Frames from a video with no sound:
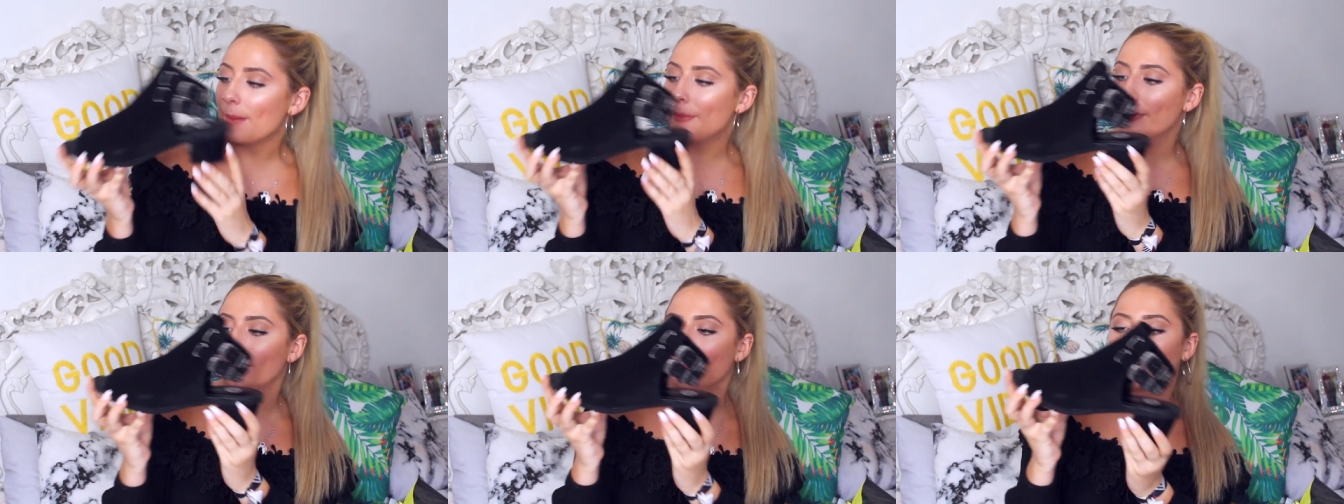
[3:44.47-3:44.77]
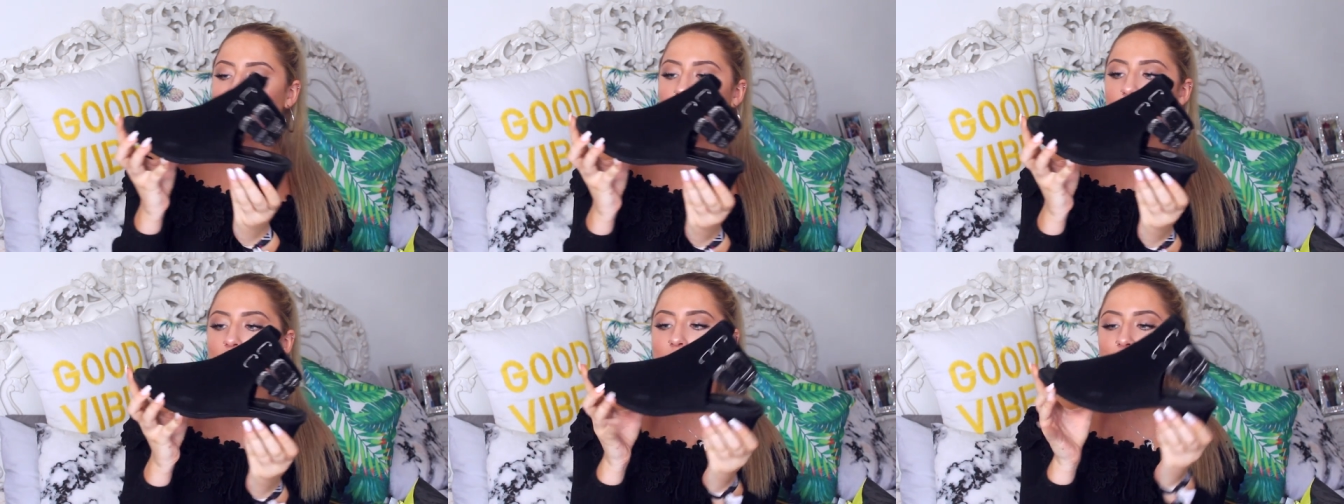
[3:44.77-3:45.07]
but
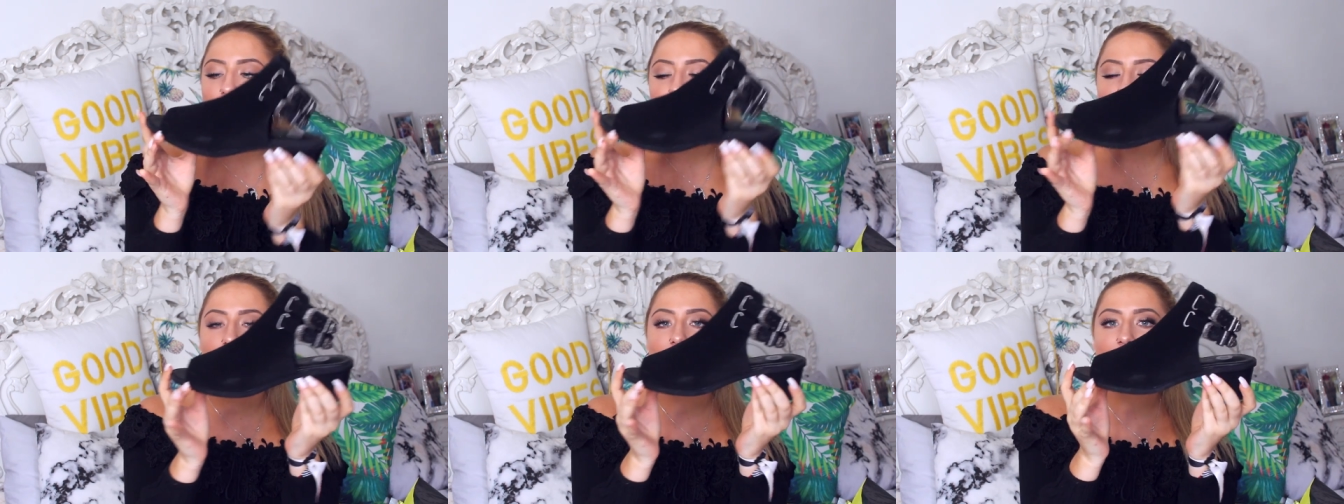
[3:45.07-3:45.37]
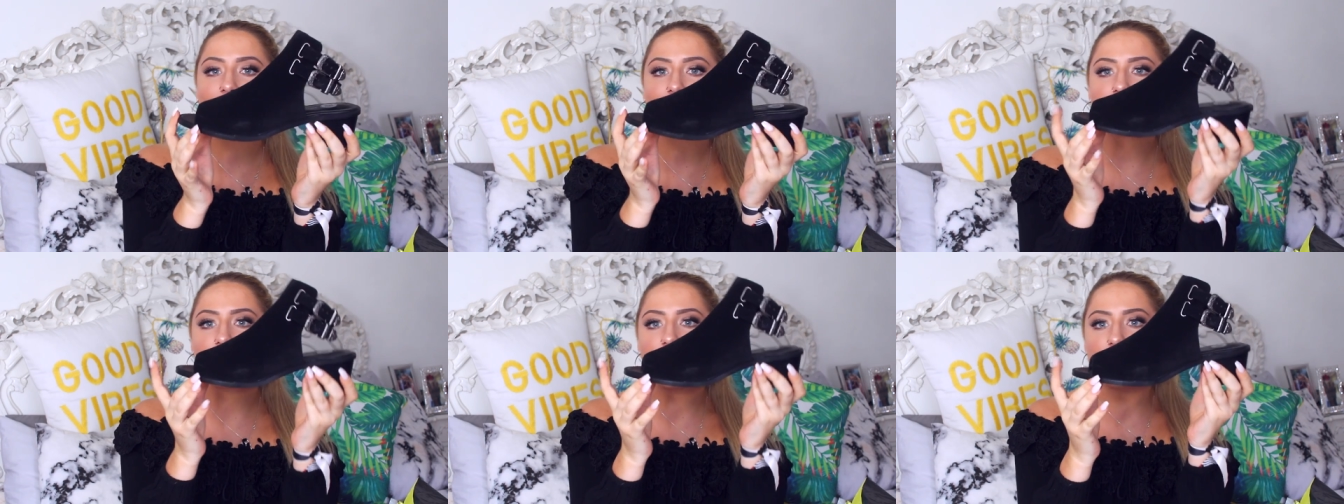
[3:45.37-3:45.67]
they're kind of
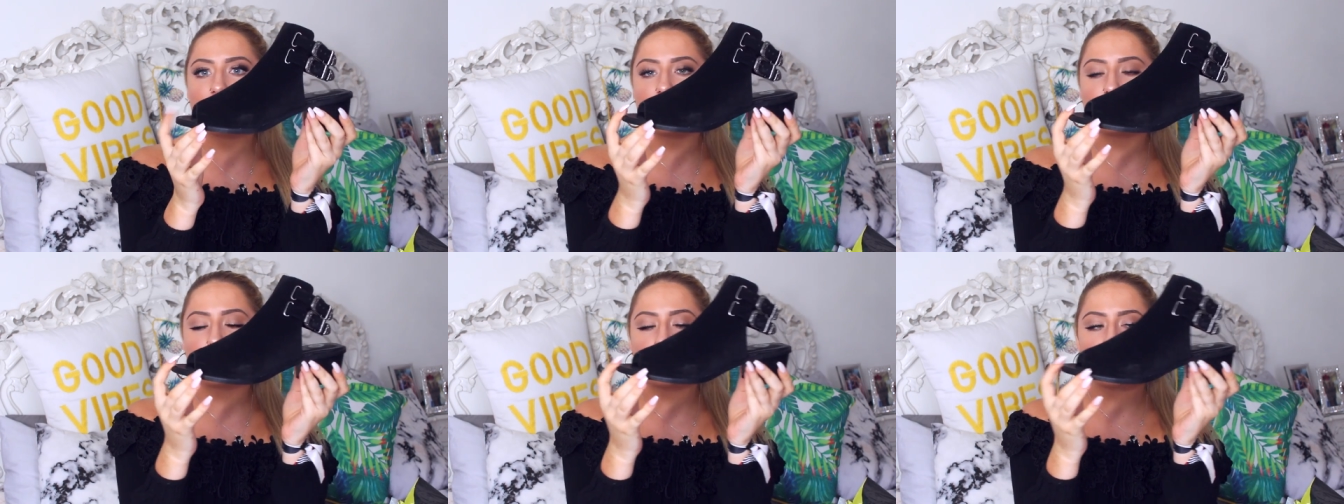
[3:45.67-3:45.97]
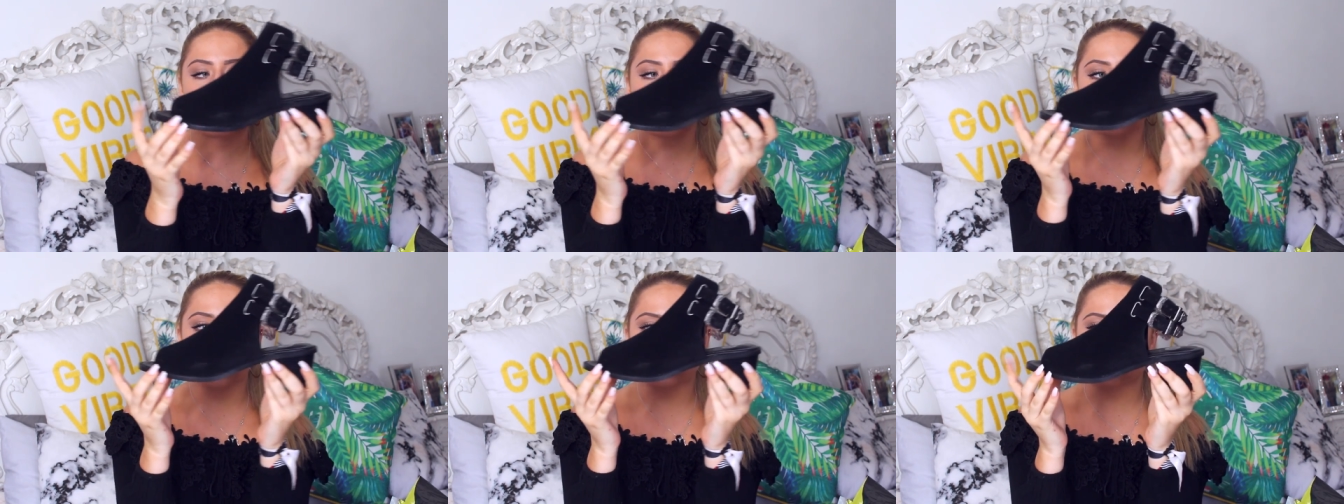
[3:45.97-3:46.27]
like, they've
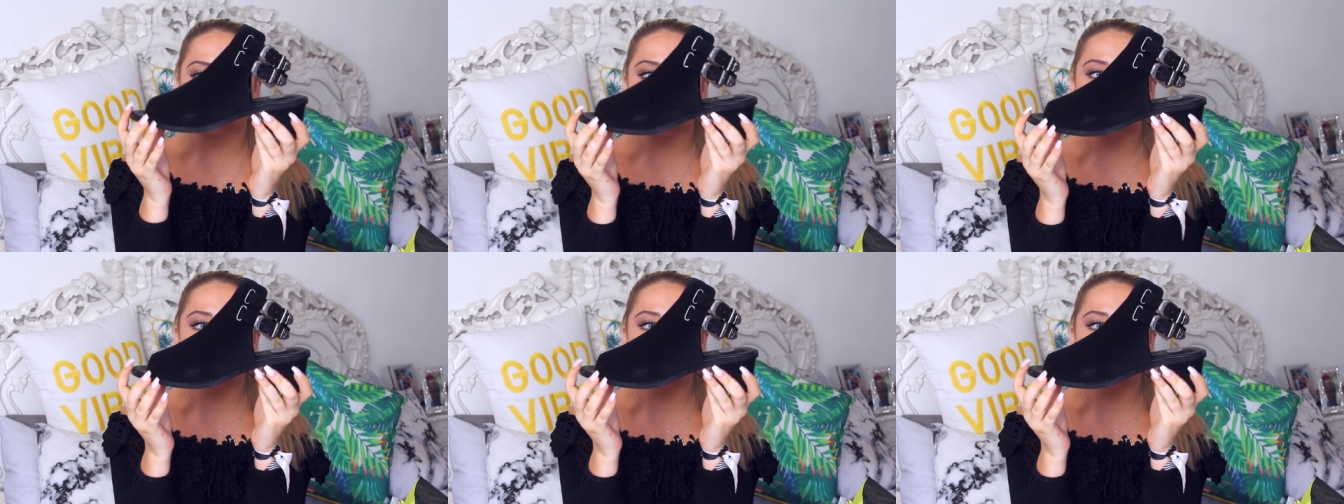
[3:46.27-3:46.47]
got like this